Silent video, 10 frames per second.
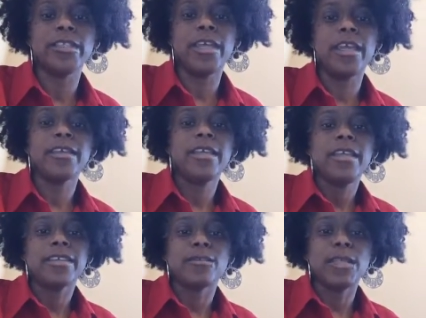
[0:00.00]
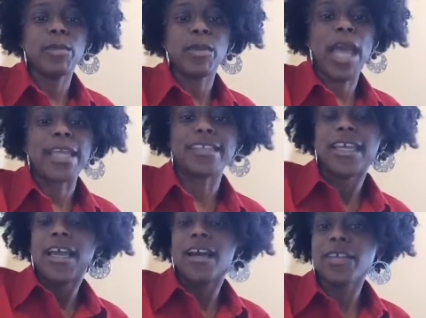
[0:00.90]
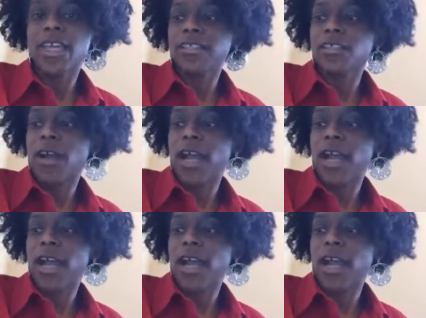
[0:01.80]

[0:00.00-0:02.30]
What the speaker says: today. So let me block it. Okay, so